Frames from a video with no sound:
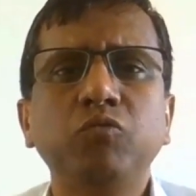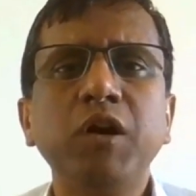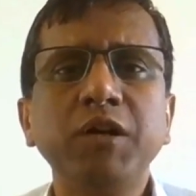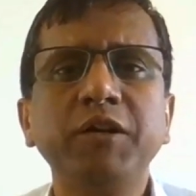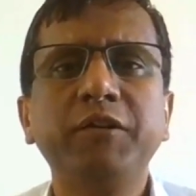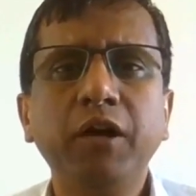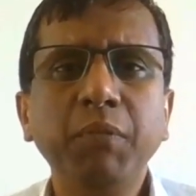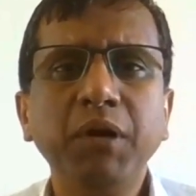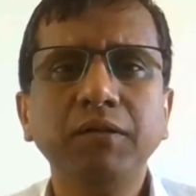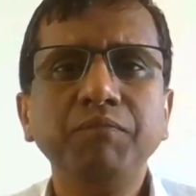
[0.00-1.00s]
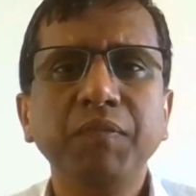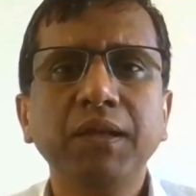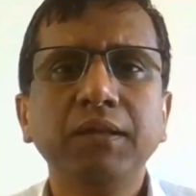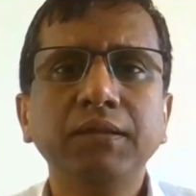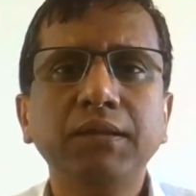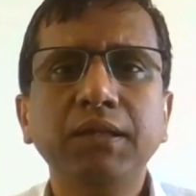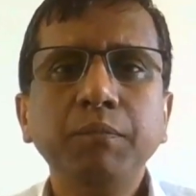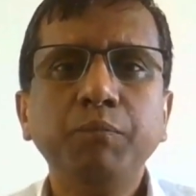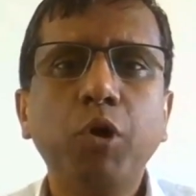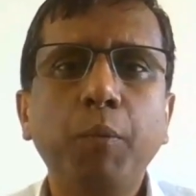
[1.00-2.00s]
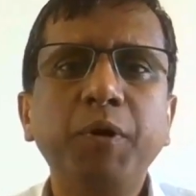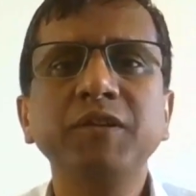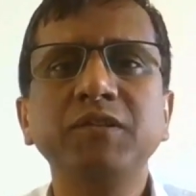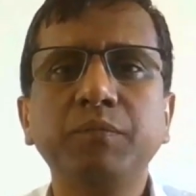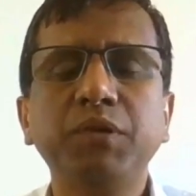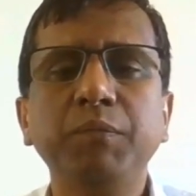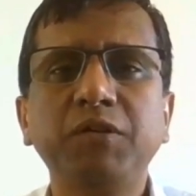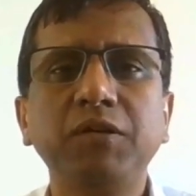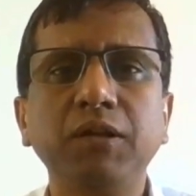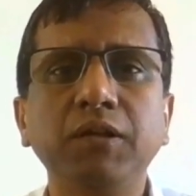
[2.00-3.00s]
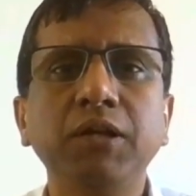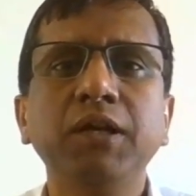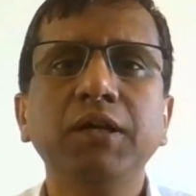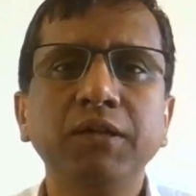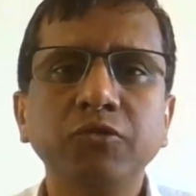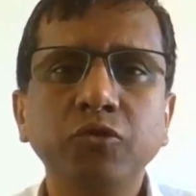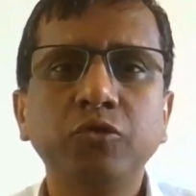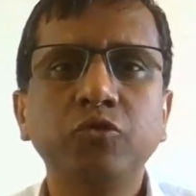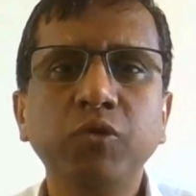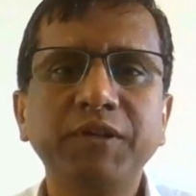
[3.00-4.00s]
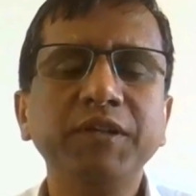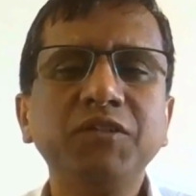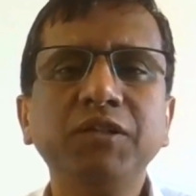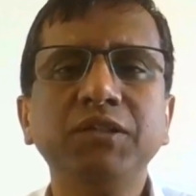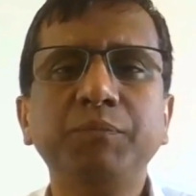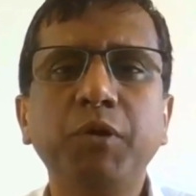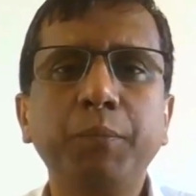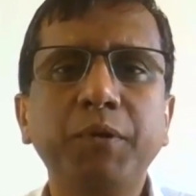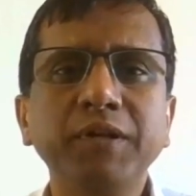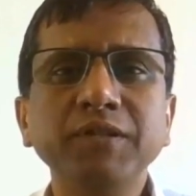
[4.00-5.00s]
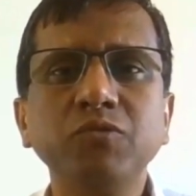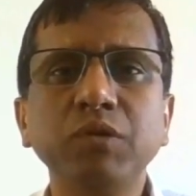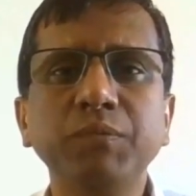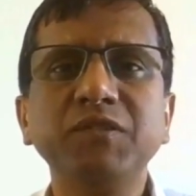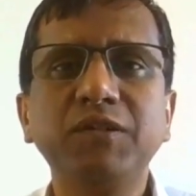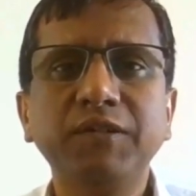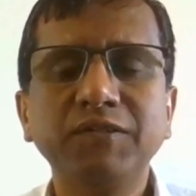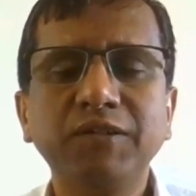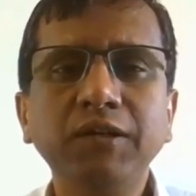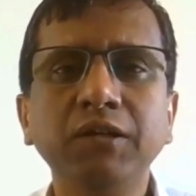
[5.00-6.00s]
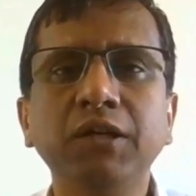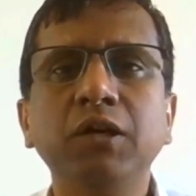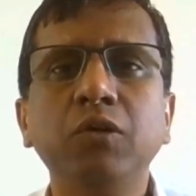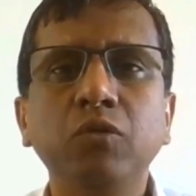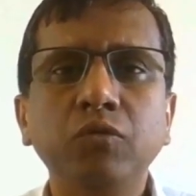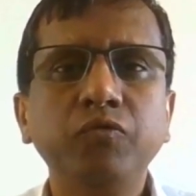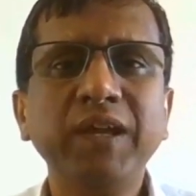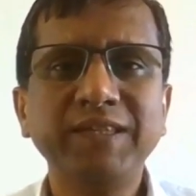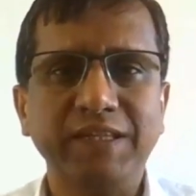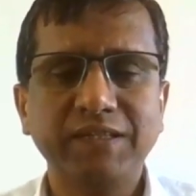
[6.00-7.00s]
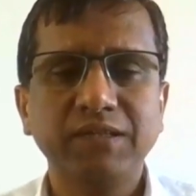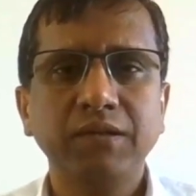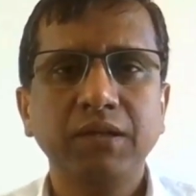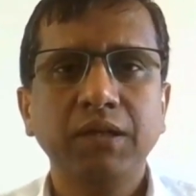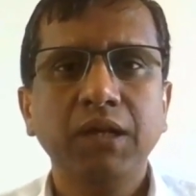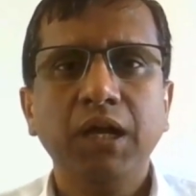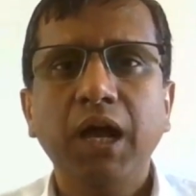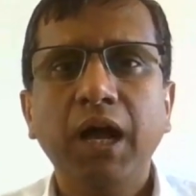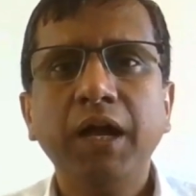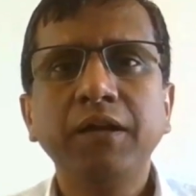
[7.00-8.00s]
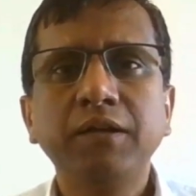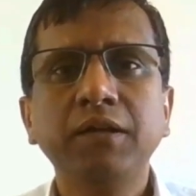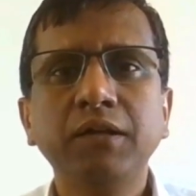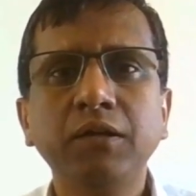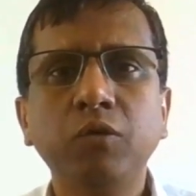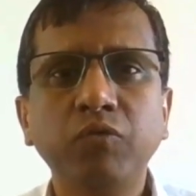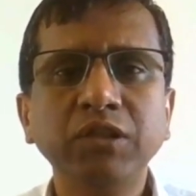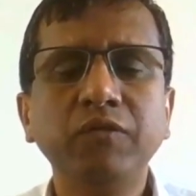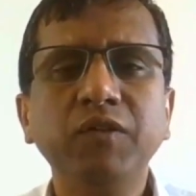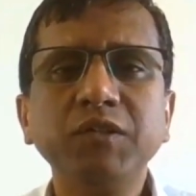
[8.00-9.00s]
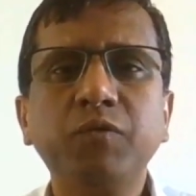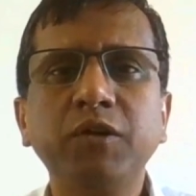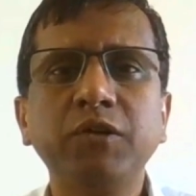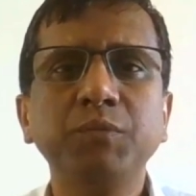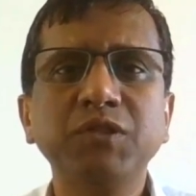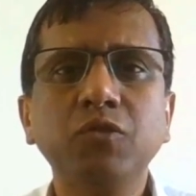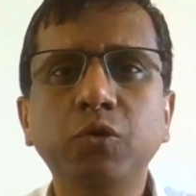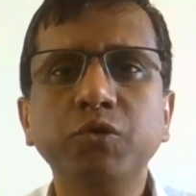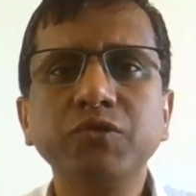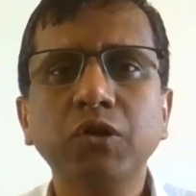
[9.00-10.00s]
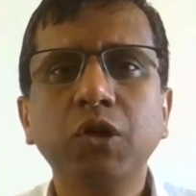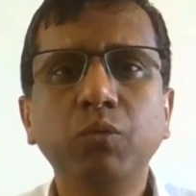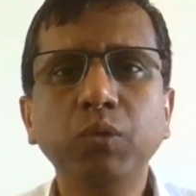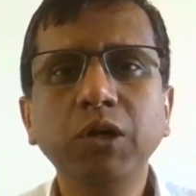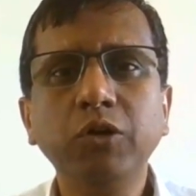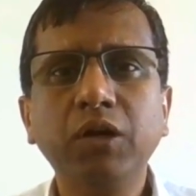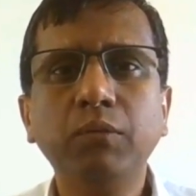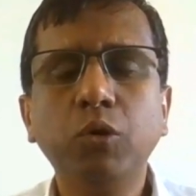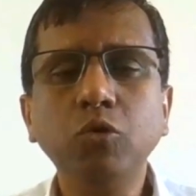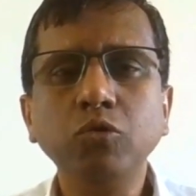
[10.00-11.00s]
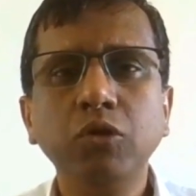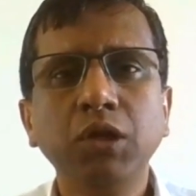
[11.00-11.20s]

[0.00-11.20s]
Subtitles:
determine the properties of the material. So, to understand the properties, we must understand phases. And in the first part of this course, we'll talk about